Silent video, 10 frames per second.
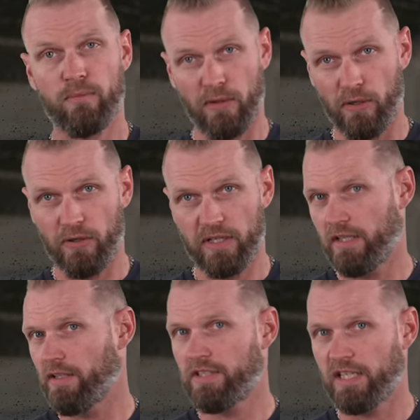Rogue
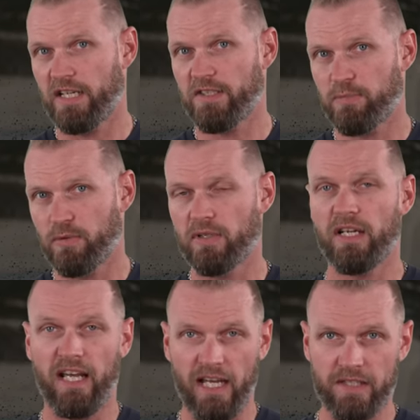and the GR Sport
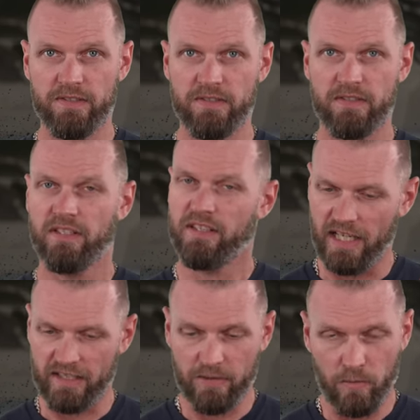has
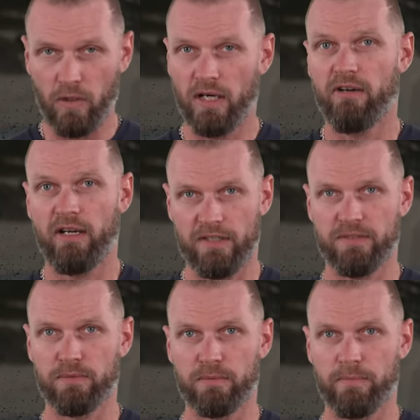that wider
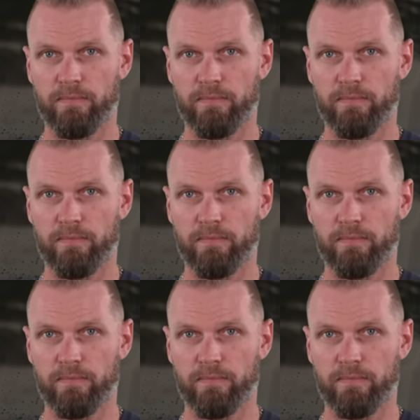axle.